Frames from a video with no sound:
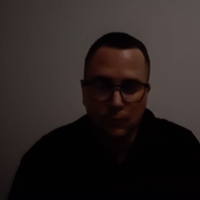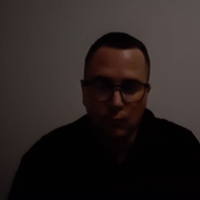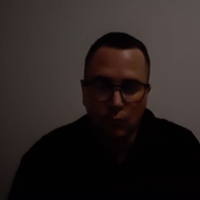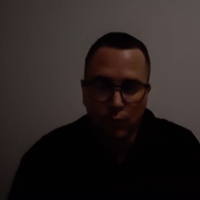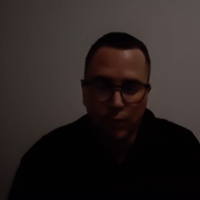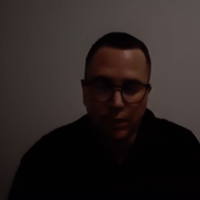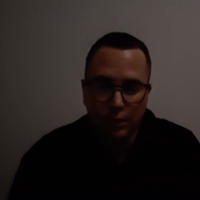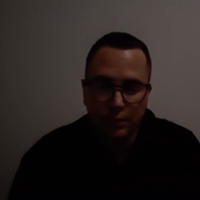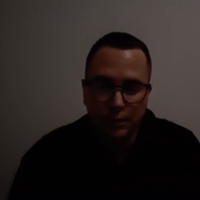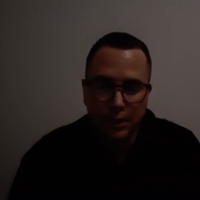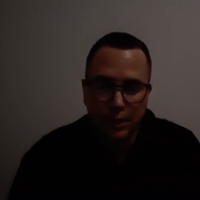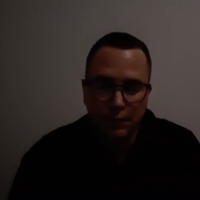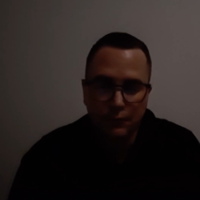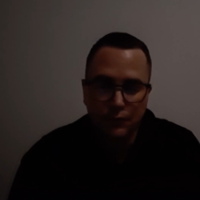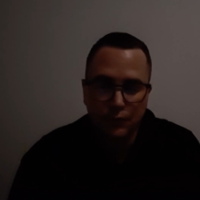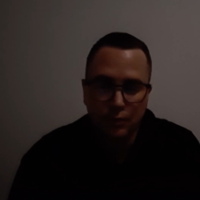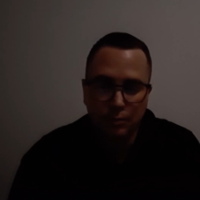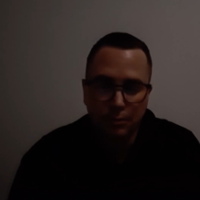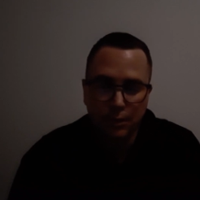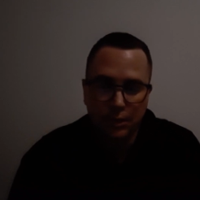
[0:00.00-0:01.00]
We only have
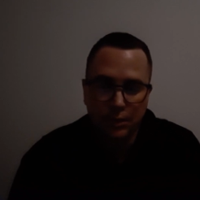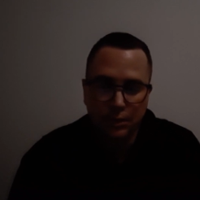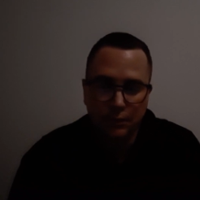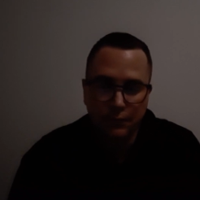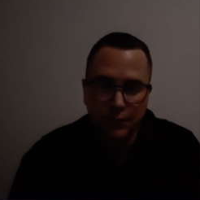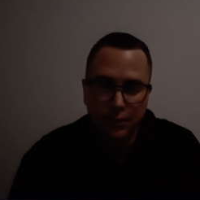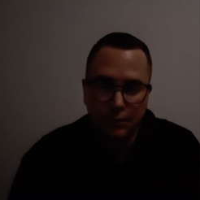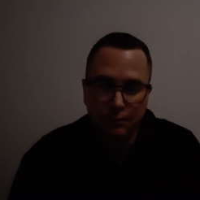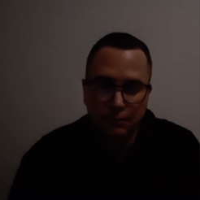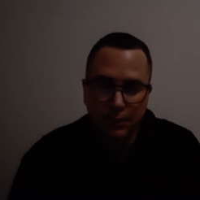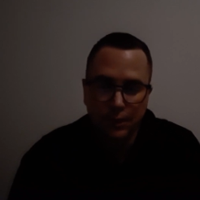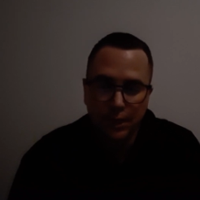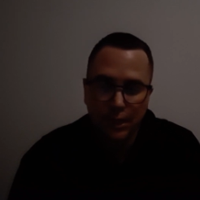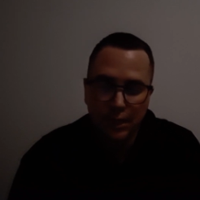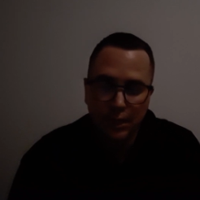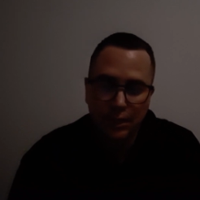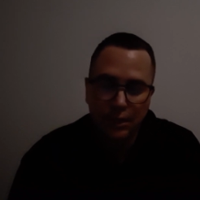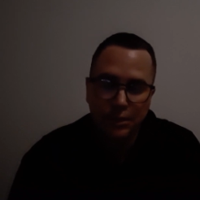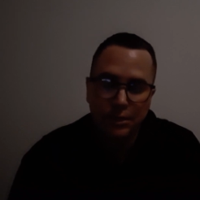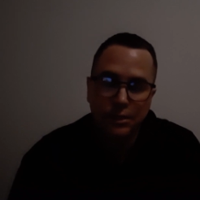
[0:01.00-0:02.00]
so much of it. You
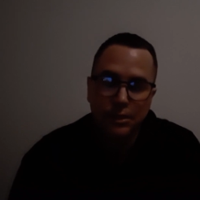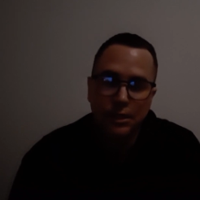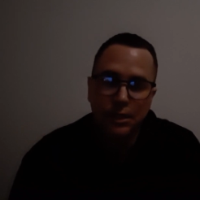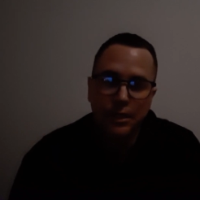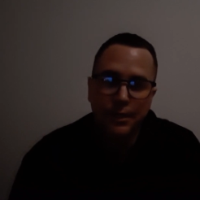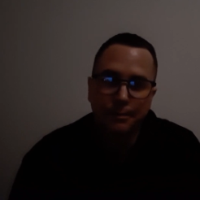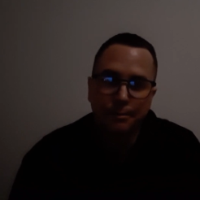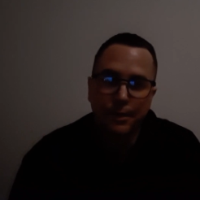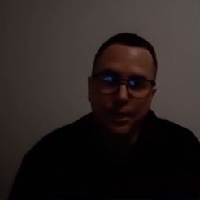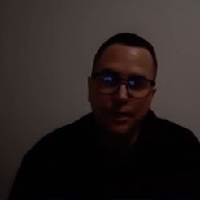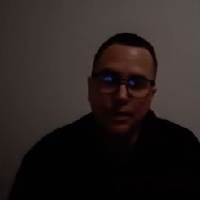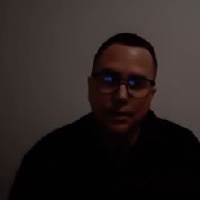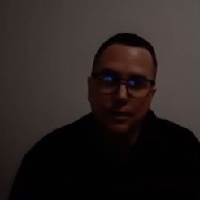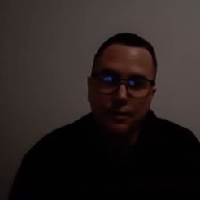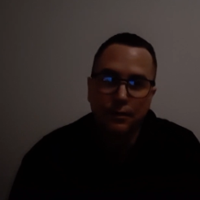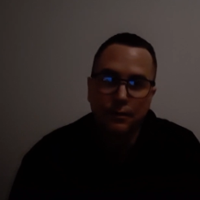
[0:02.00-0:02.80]
can't get your time back.